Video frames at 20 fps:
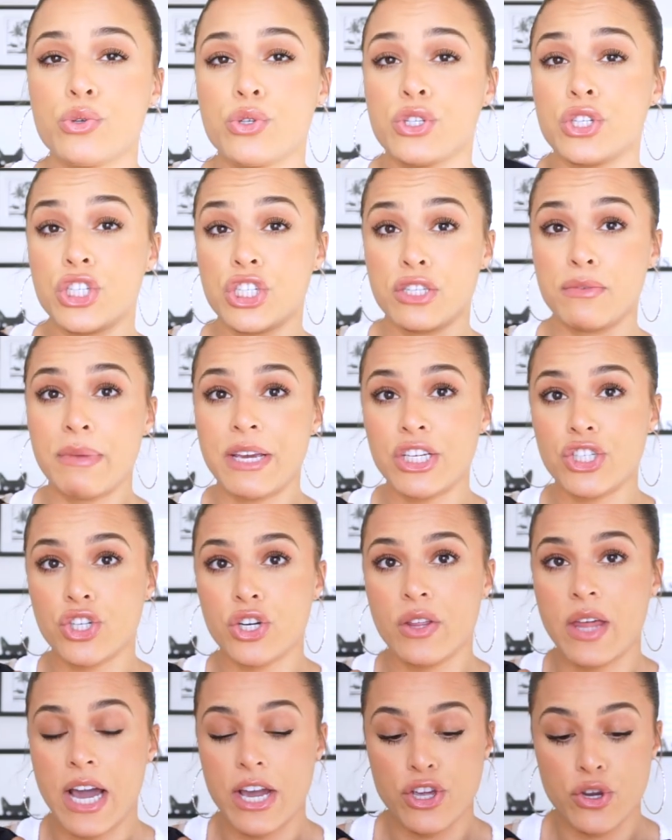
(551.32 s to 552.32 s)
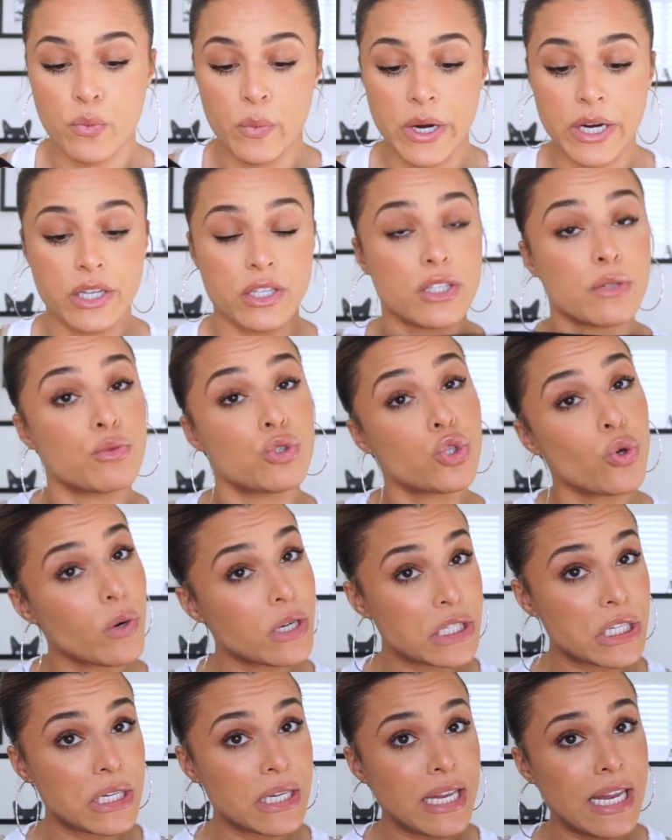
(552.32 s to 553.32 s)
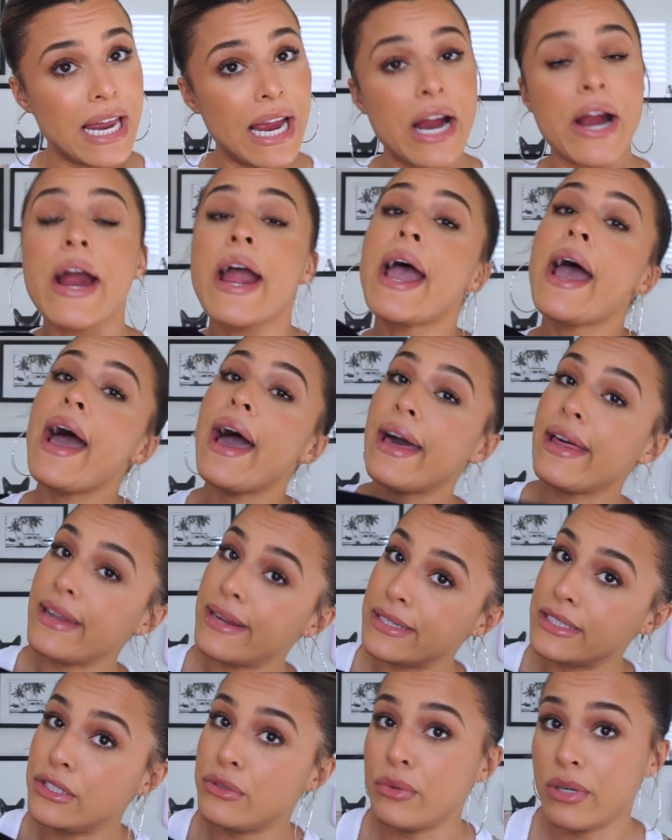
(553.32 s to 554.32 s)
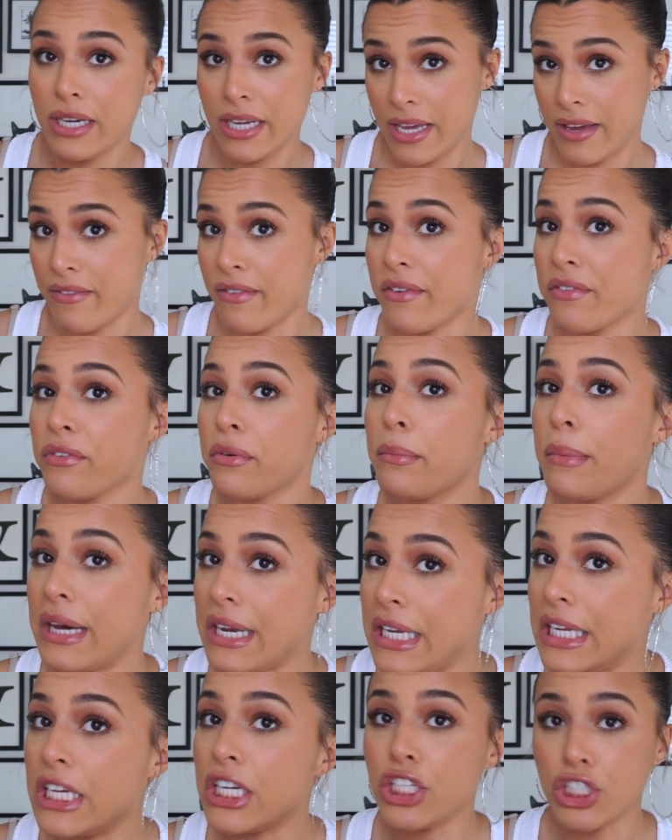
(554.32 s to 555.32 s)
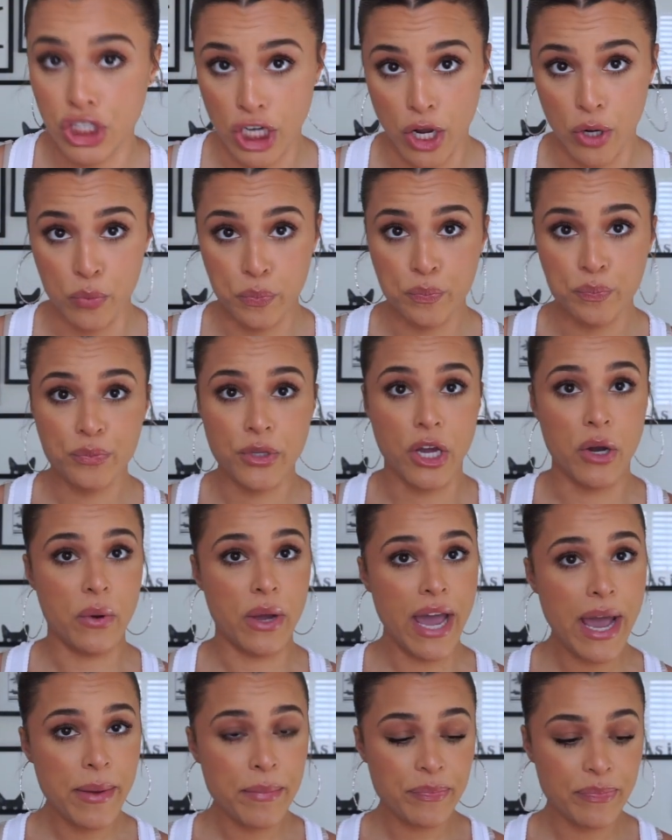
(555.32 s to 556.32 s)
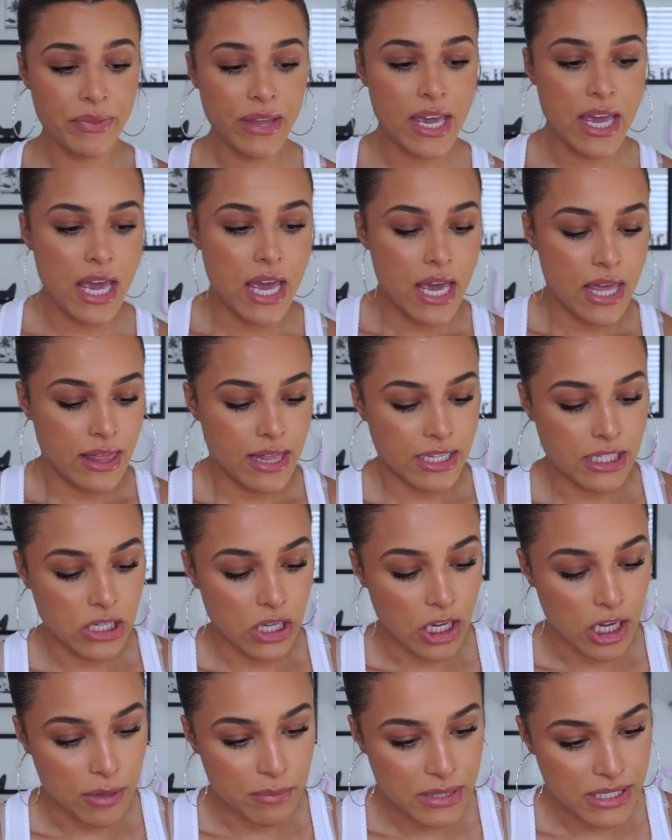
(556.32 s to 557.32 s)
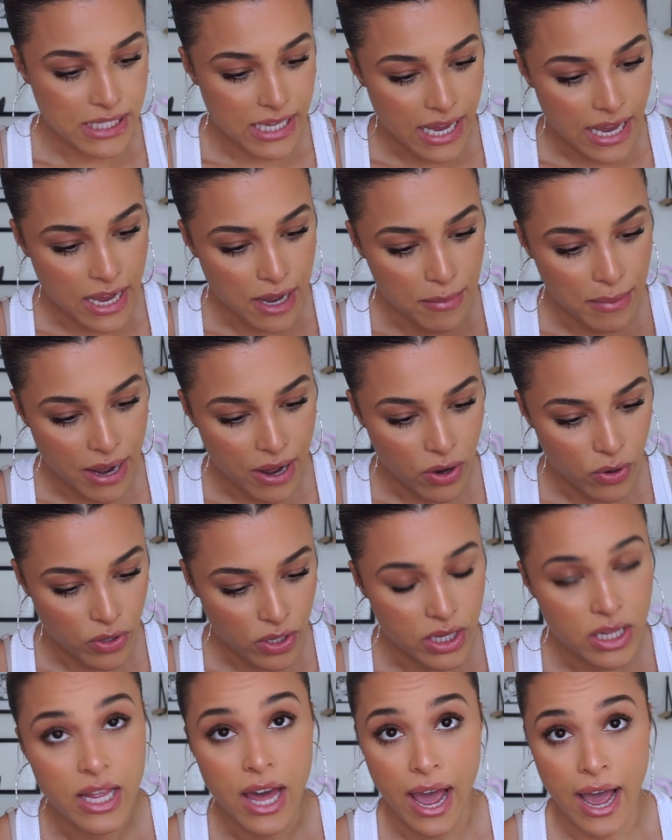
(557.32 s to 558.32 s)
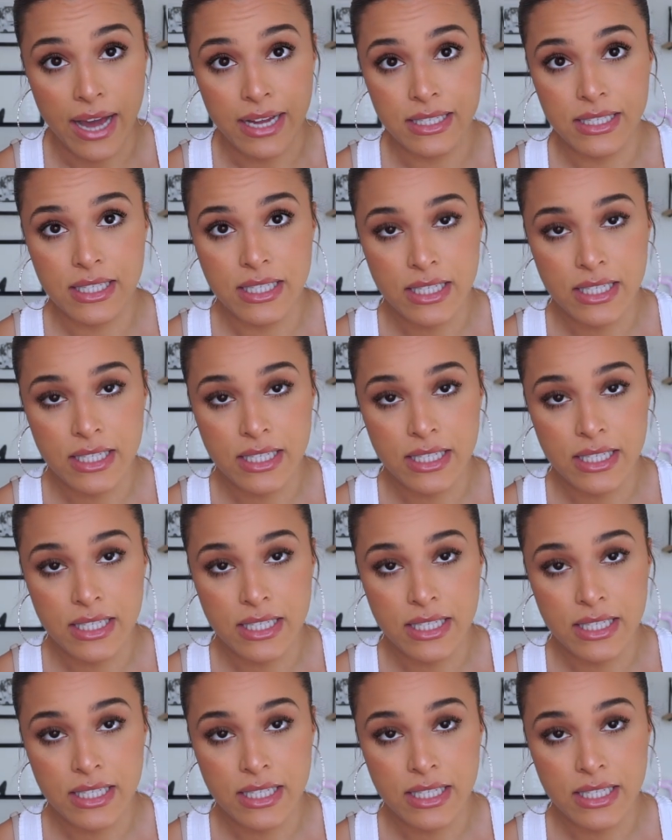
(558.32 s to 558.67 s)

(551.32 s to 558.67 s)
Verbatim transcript: so just make sure that you're wearing some shorts in there unless you wanna give everybody a shot, okay? That's all I'm gonna say about that.